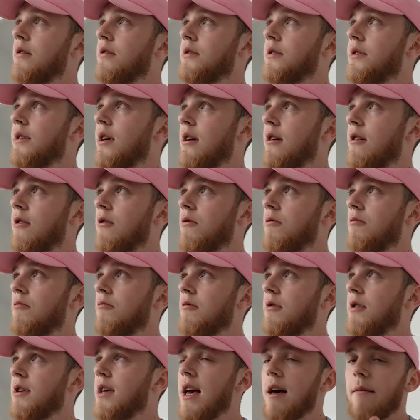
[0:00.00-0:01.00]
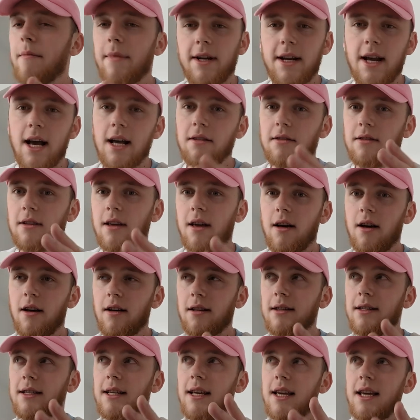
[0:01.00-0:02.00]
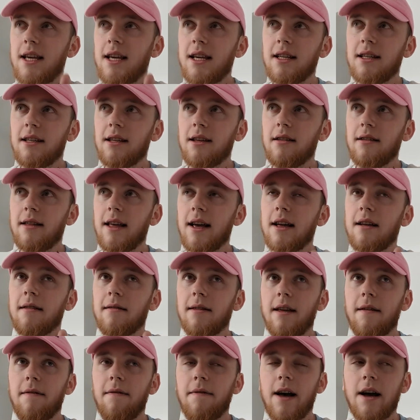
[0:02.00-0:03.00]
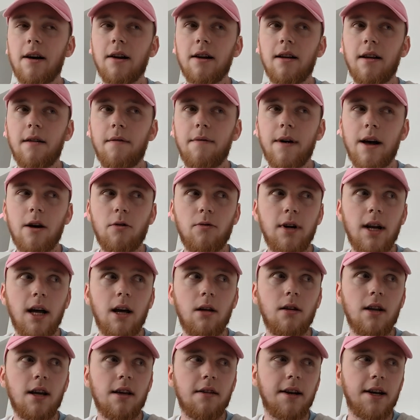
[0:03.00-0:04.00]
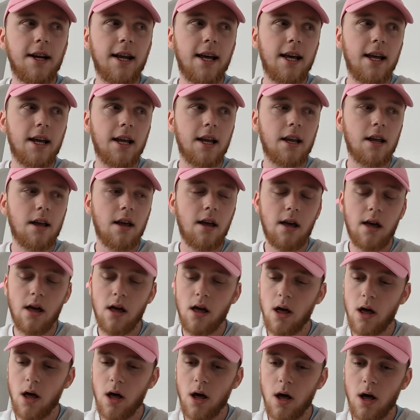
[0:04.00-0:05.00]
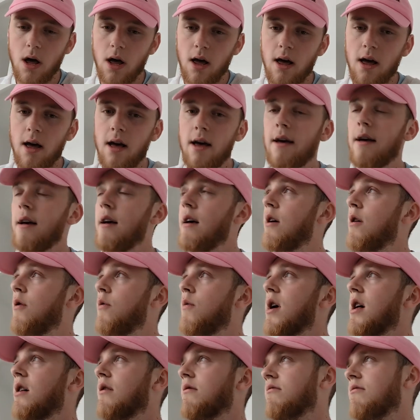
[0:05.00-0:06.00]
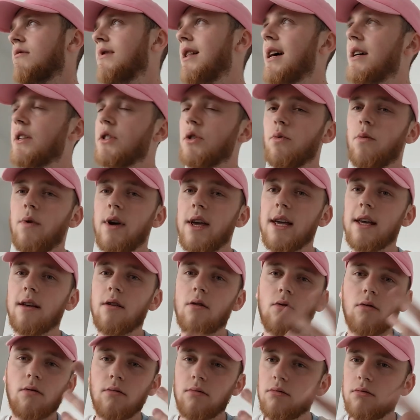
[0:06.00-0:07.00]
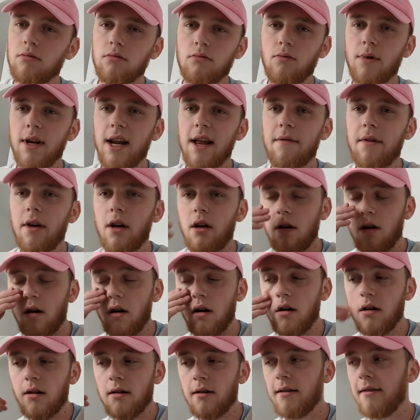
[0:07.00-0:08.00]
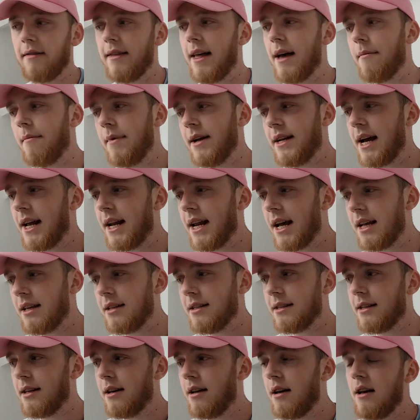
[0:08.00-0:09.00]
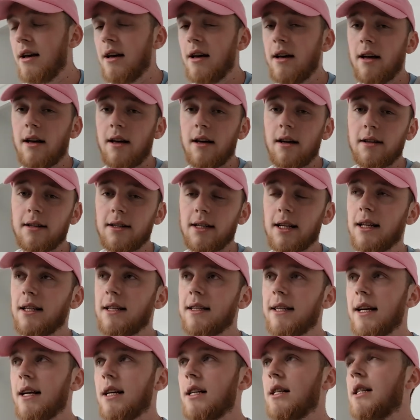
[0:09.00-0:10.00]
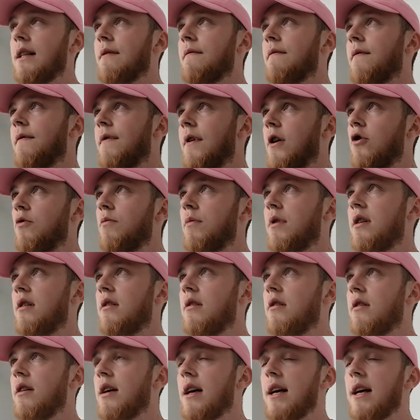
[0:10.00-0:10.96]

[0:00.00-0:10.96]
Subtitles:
So yeah, my dad's got teeth. They found out the other day, well, last week or whenever, that my dad has T-cell lymphoma.